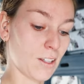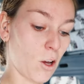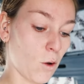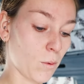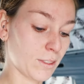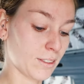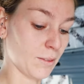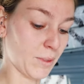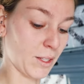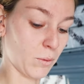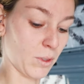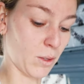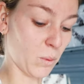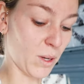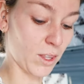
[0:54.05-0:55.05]
always something
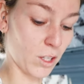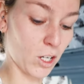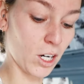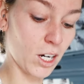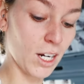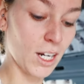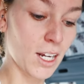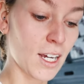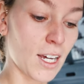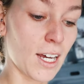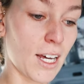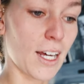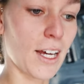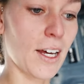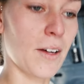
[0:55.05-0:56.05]
with the weather.
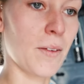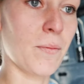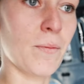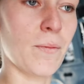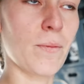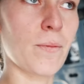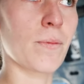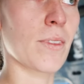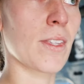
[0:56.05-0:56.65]
We're